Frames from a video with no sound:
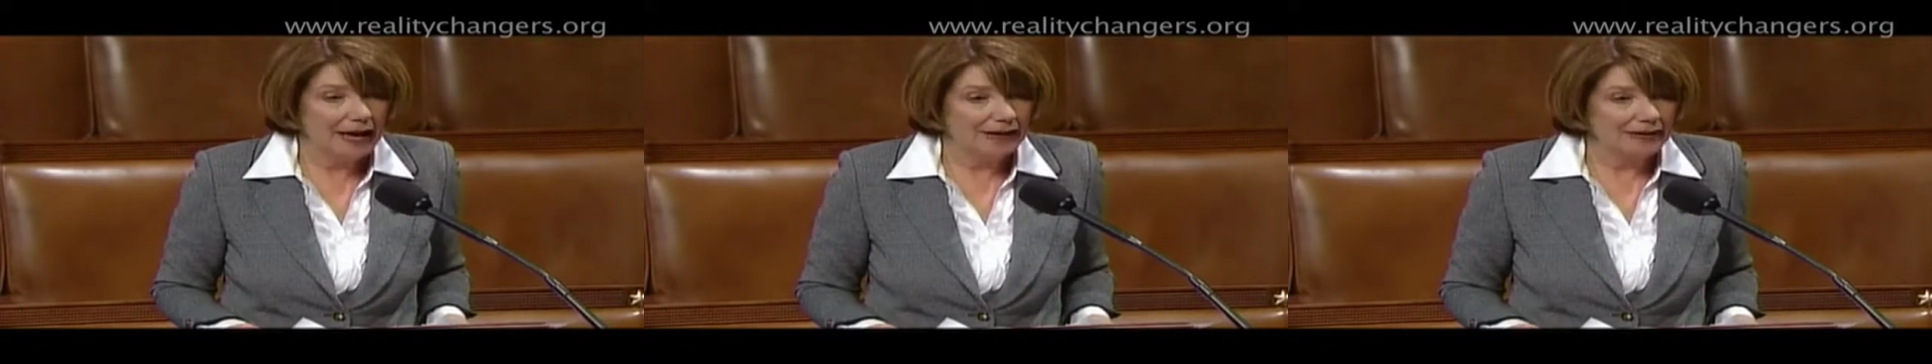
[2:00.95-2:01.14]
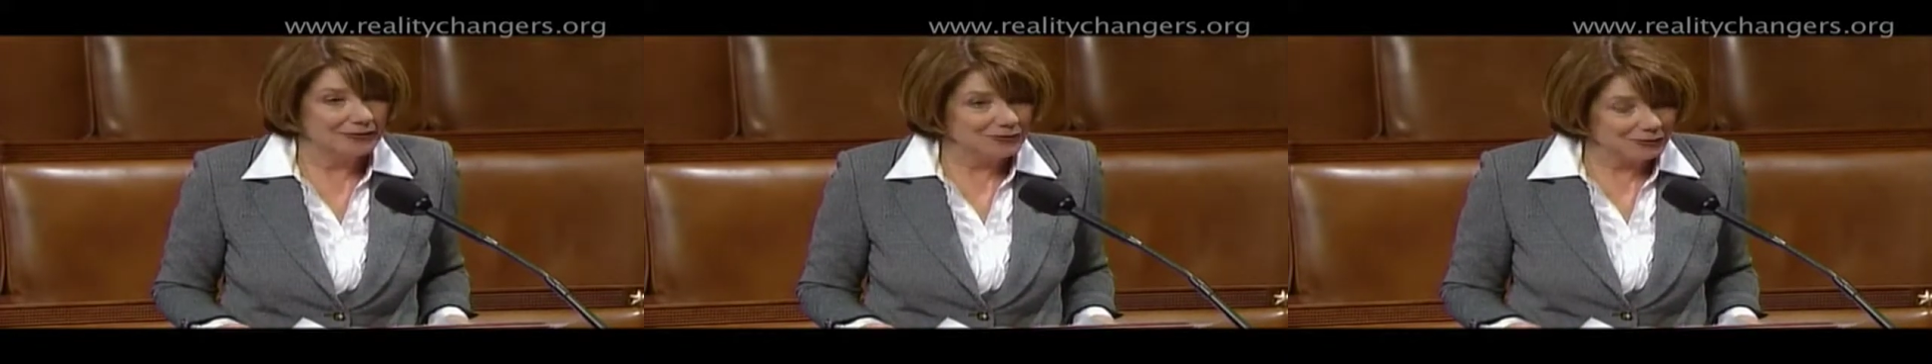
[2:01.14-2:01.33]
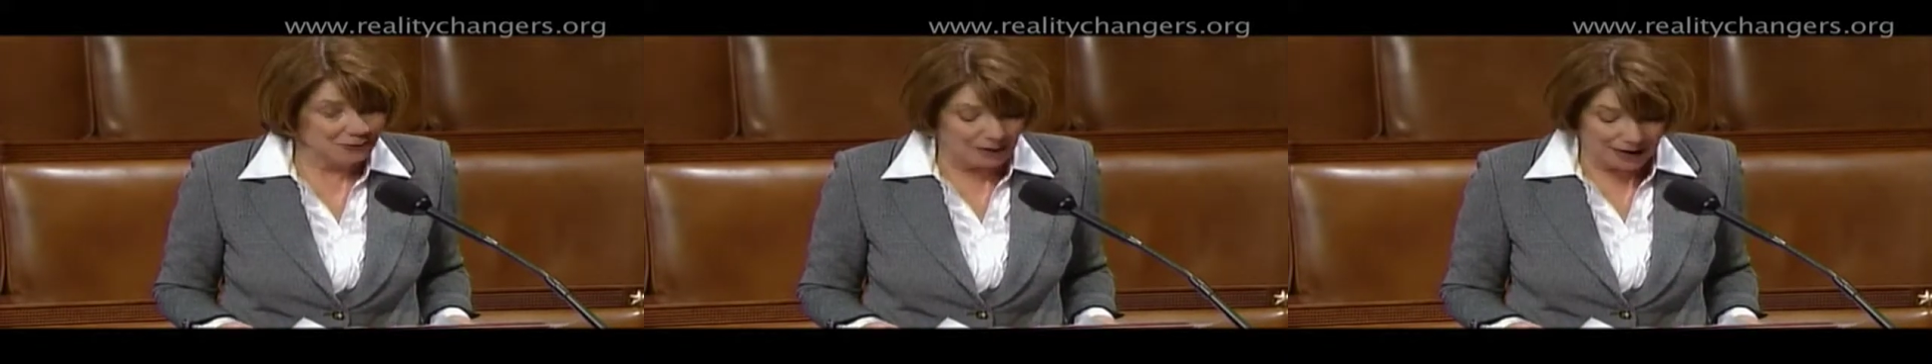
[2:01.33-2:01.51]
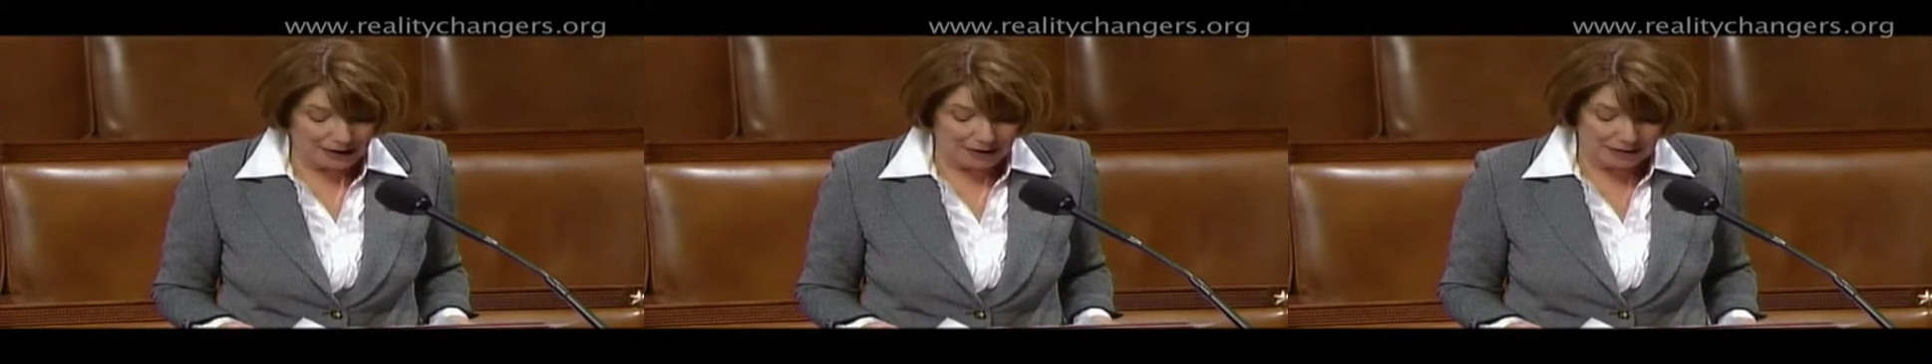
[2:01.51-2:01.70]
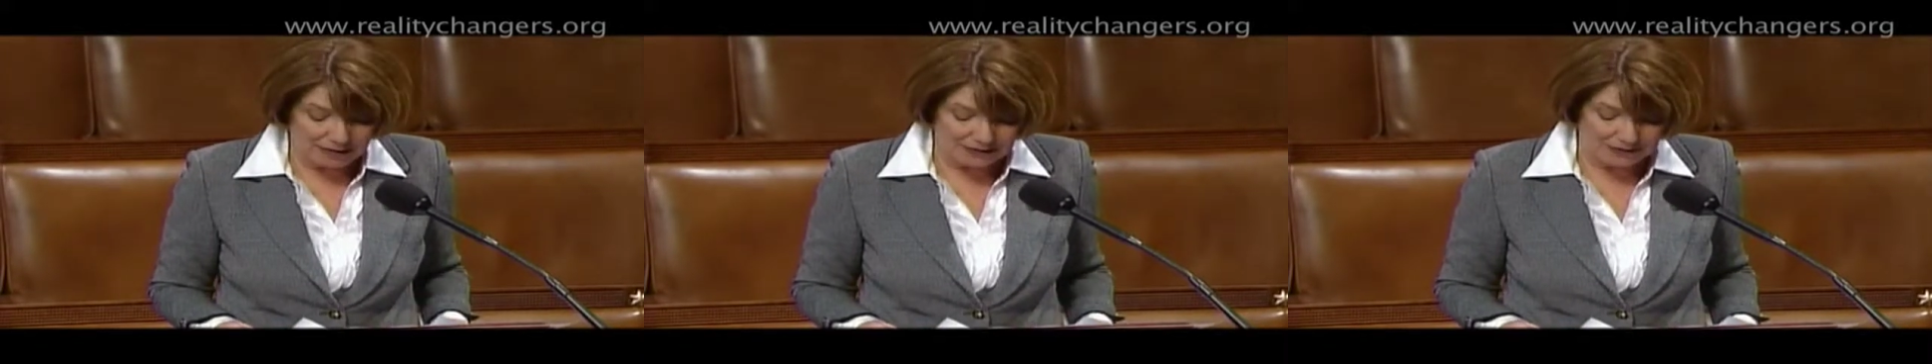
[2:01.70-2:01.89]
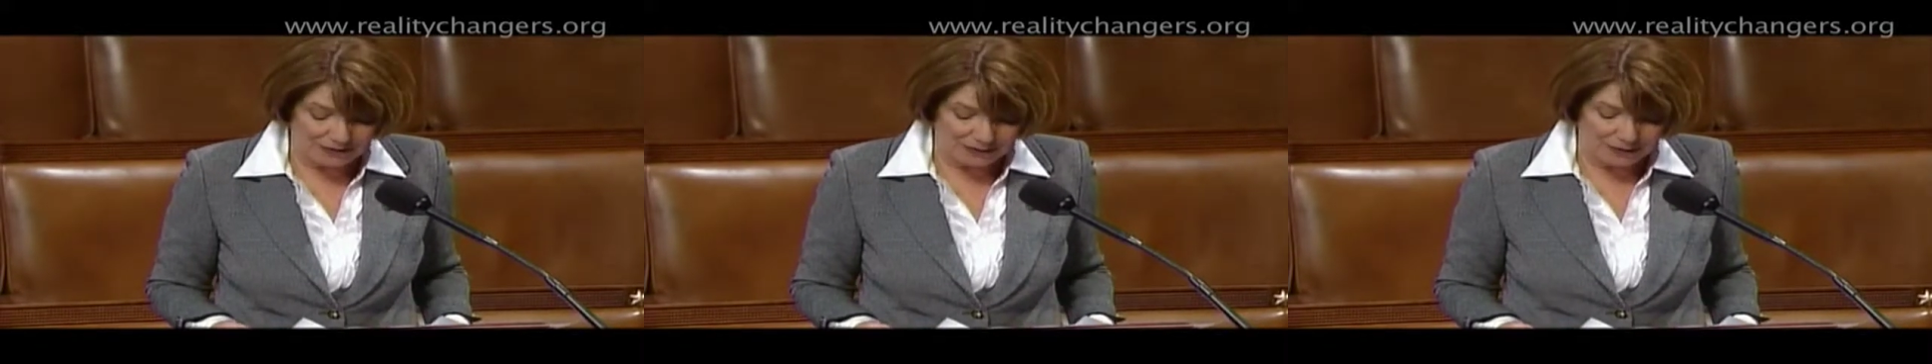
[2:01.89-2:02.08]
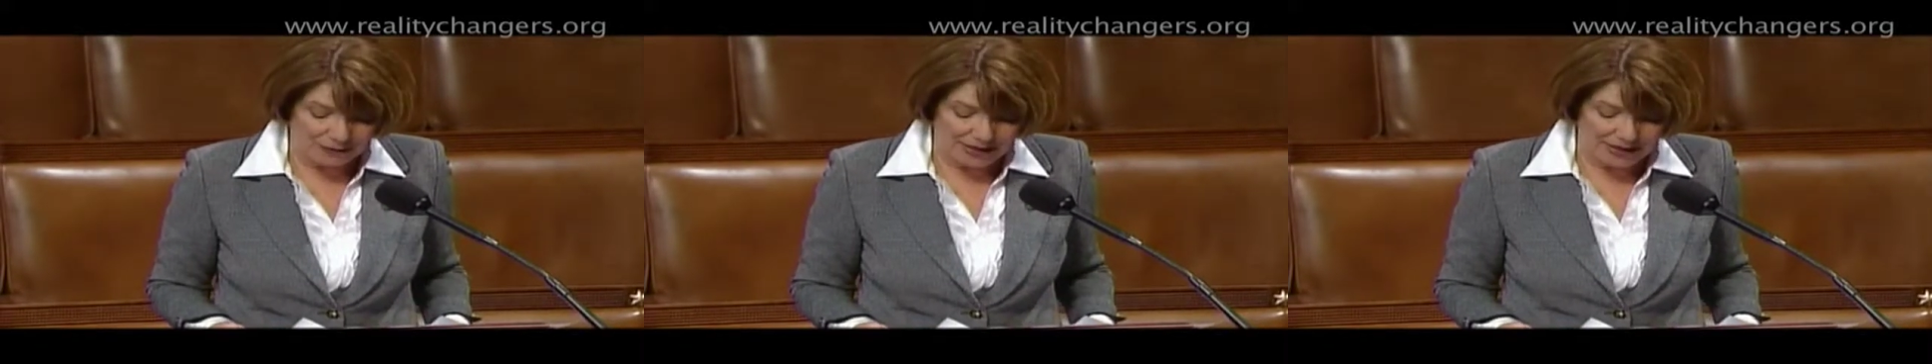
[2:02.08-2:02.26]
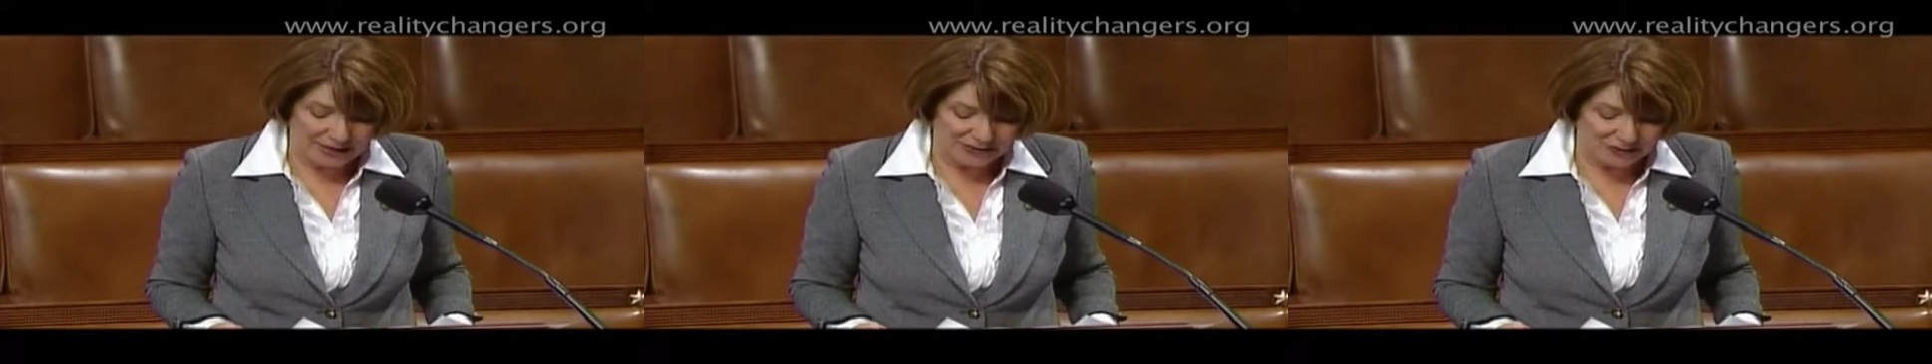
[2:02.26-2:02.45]
and is well on his
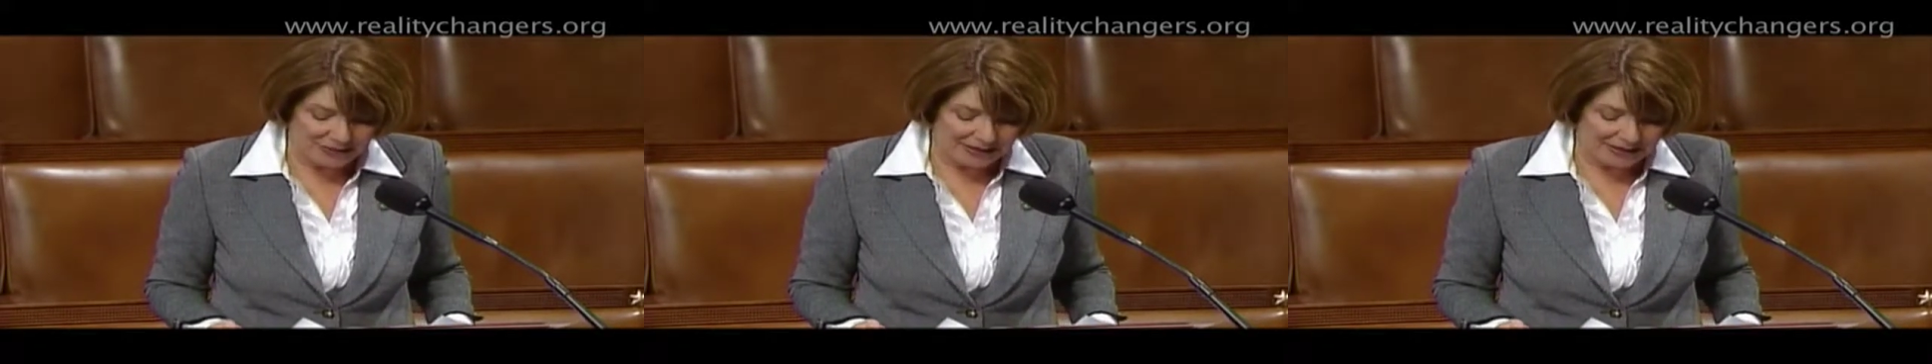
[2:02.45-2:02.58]
way to